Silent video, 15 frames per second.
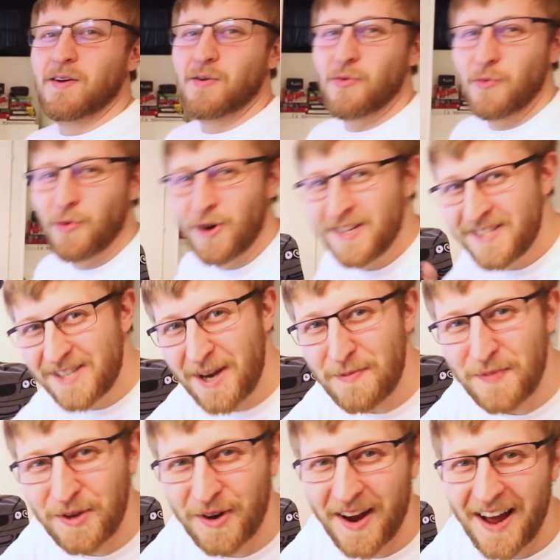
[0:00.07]
What's
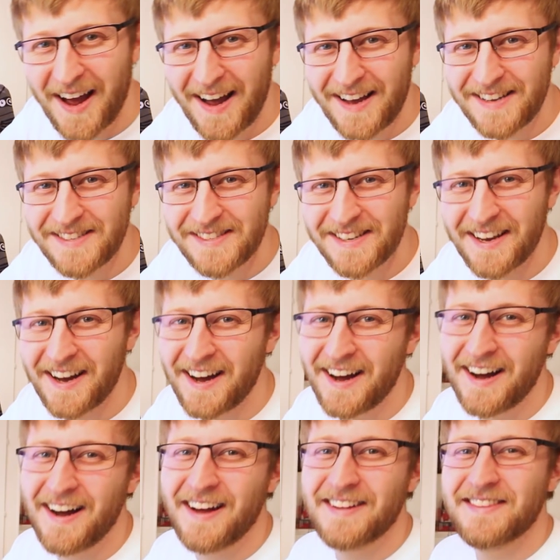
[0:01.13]
up, you guys?
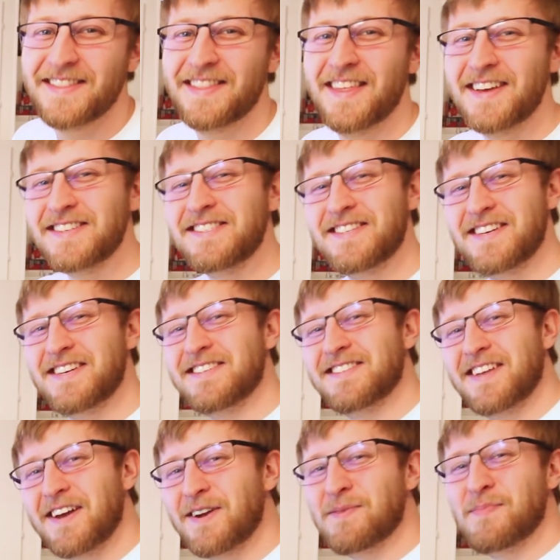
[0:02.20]
This is
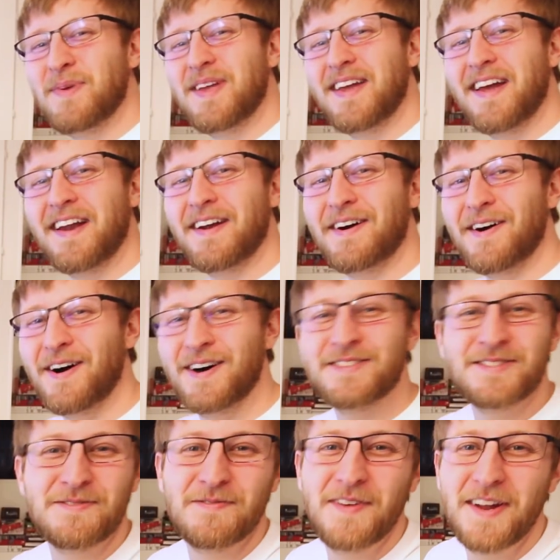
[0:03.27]
gonna be an
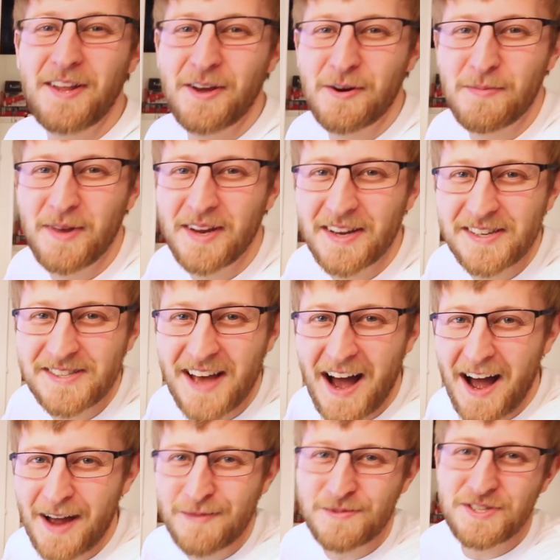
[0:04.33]
awesome video because
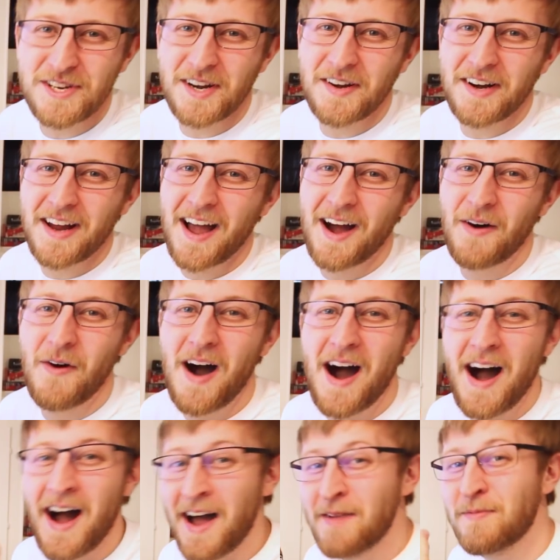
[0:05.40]
I'm sharing how
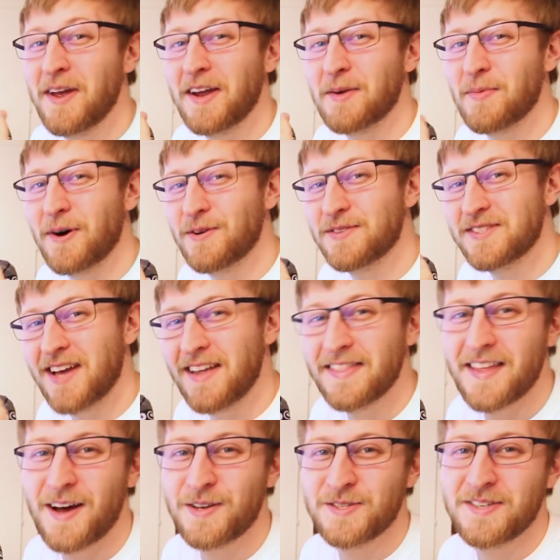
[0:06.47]
I make about
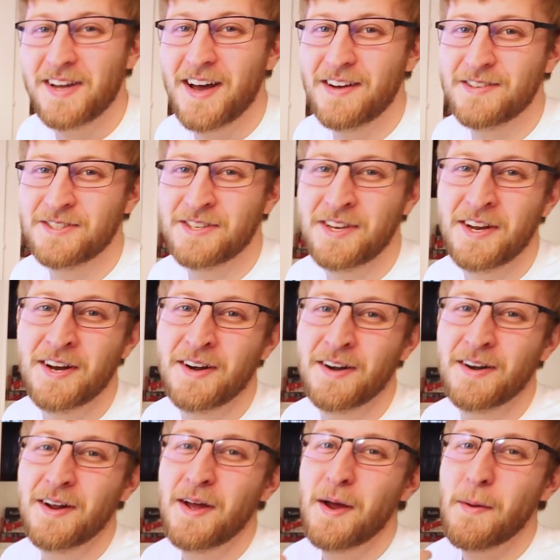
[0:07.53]
$10,000 a
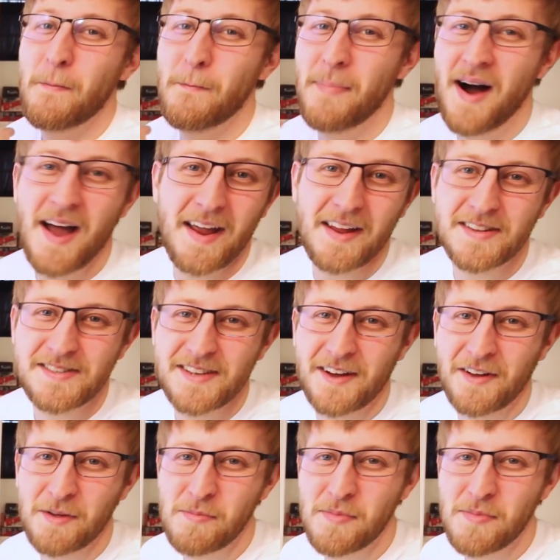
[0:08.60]
year buying and selling